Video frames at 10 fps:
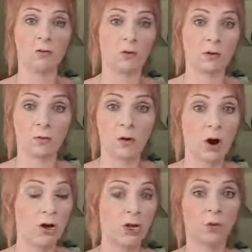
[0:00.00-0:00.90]

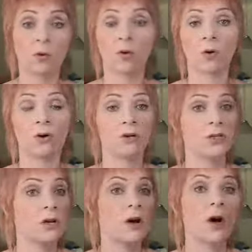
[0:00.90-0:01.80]
audio
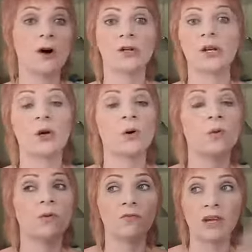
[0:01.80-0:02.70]
recorders,
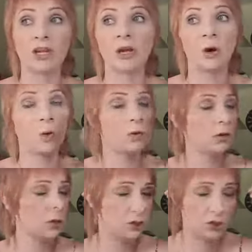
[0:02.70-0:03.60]
audio, video,
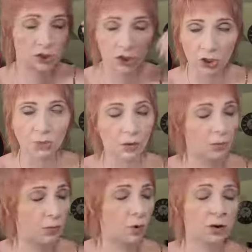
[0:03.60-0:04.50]
super
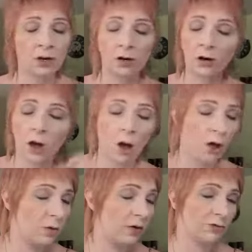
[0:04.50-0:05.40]
important,
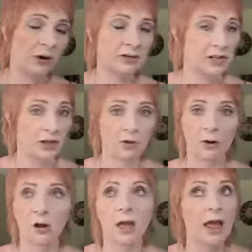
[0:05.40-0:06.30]
always run
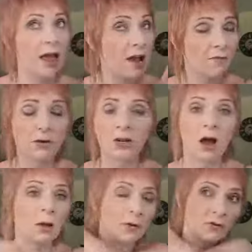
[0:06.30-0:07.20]
together every
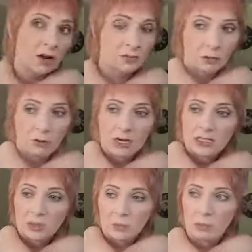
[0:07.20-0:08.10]
time. It drives me
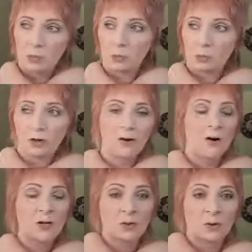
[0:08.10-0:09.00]
crazy when people are putting
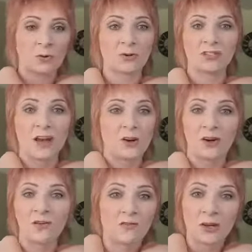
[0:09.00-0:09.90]
audio recorders down
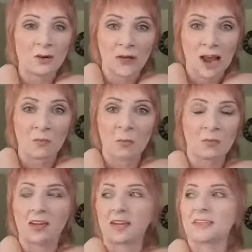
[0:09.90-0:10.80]
and no video camera,
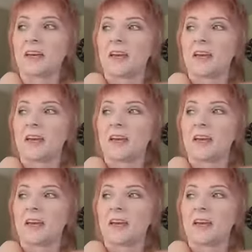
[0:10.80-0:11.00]
because